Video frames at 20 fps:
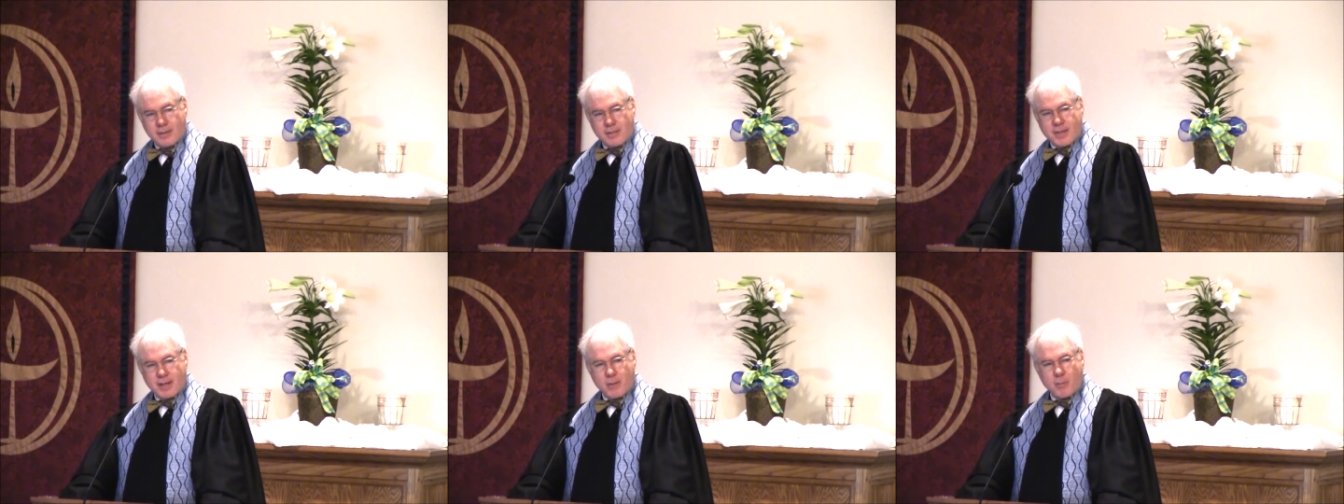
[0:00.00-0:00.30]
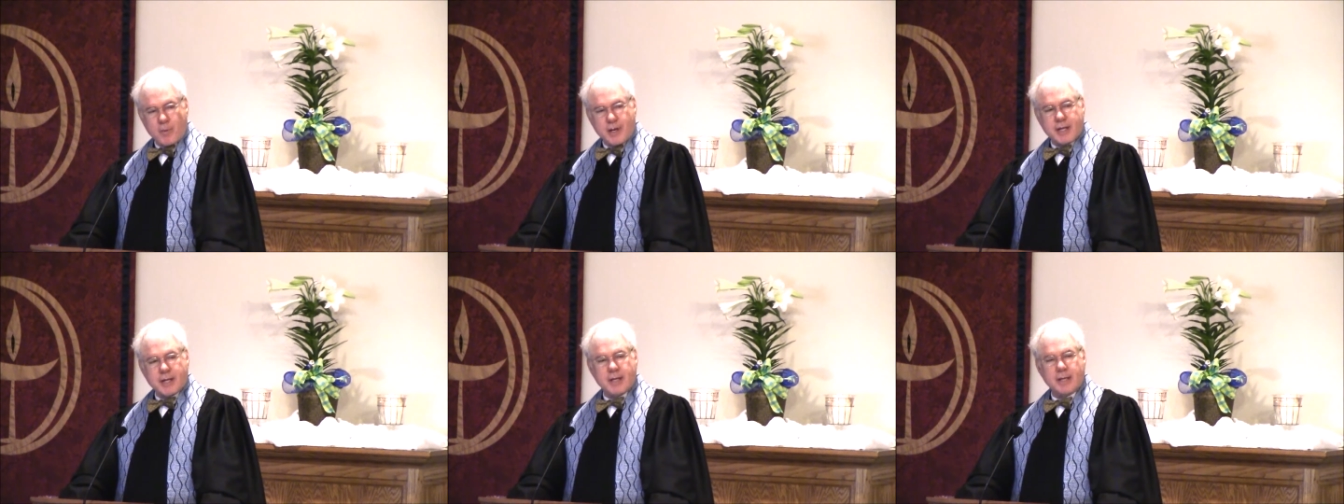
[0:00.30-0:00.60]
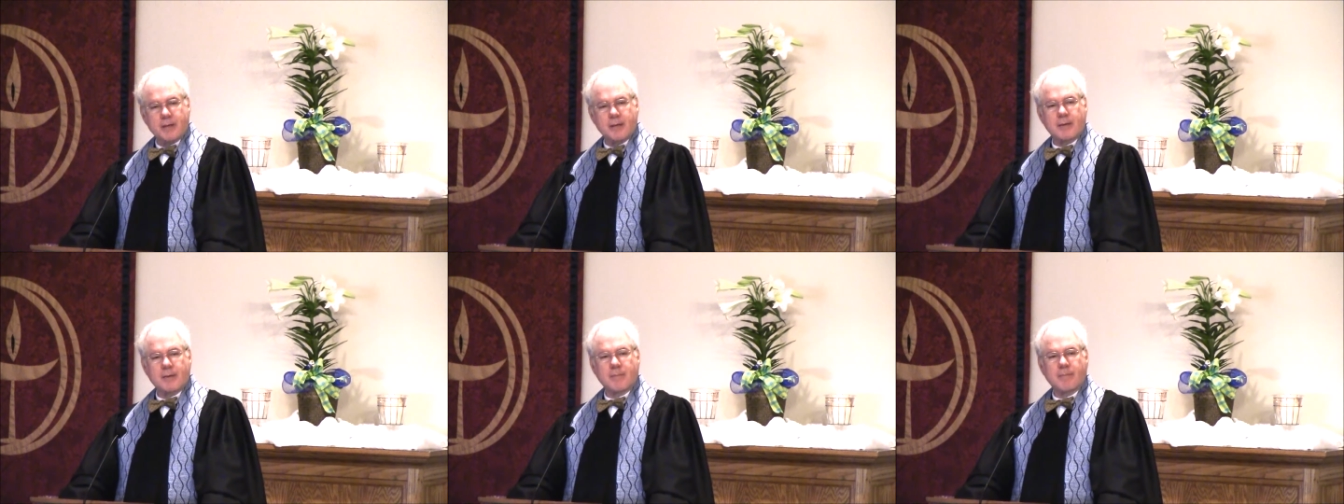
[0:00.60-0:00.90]
that we
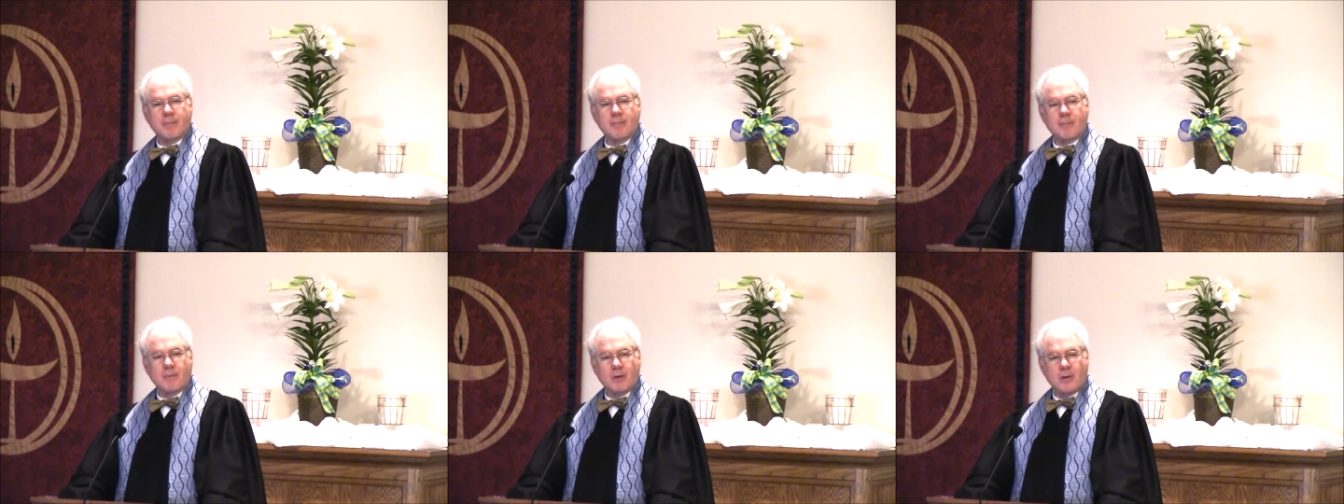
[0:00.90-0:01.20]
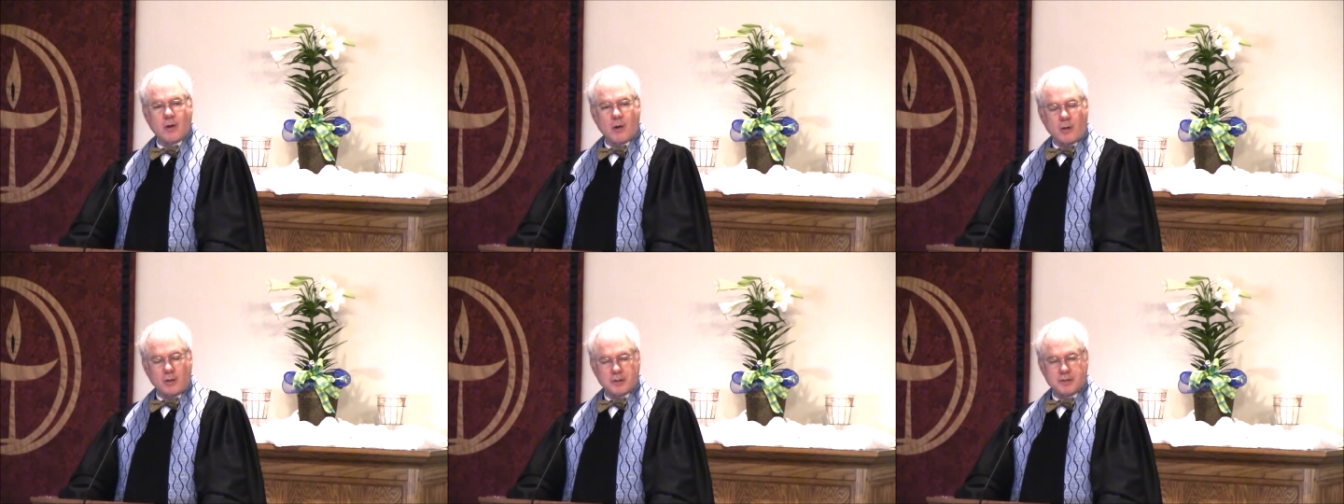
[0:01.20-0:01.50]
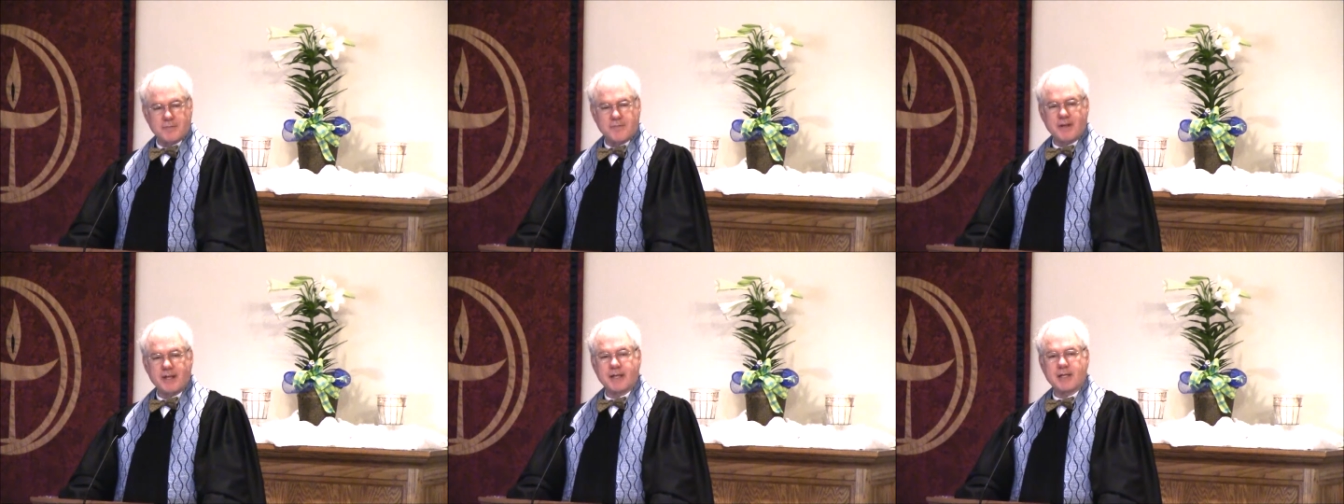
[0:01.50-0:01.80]
can
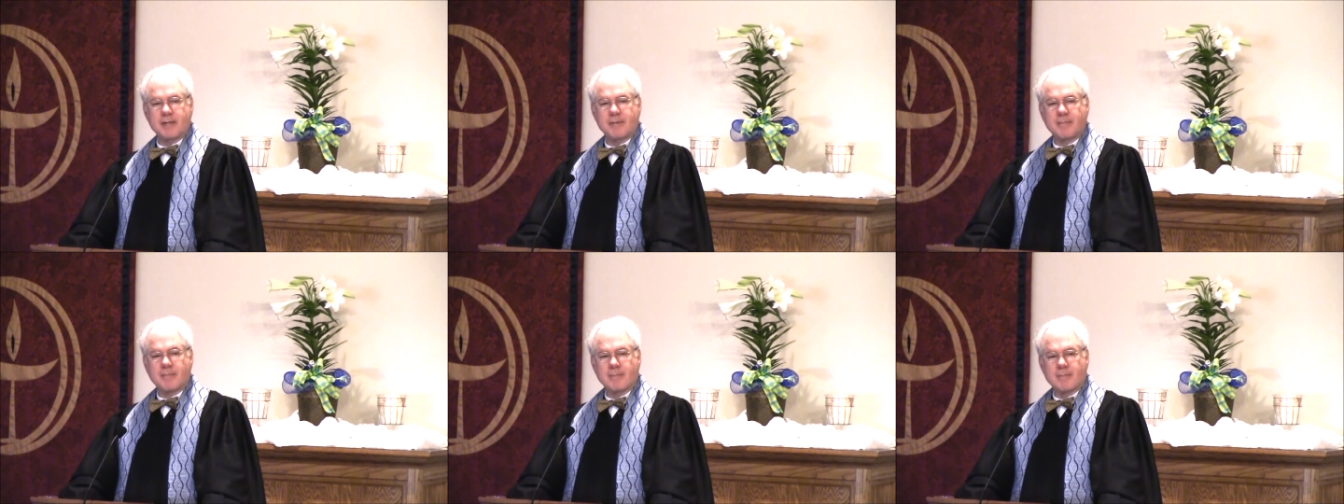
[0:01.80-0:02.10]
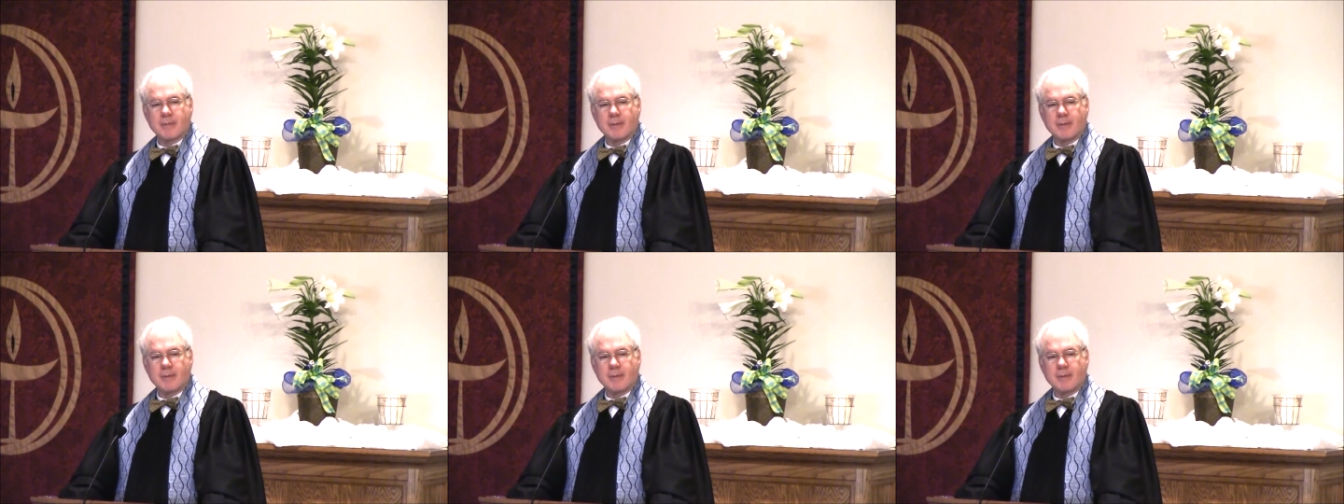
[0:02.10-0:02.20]
cultivate it,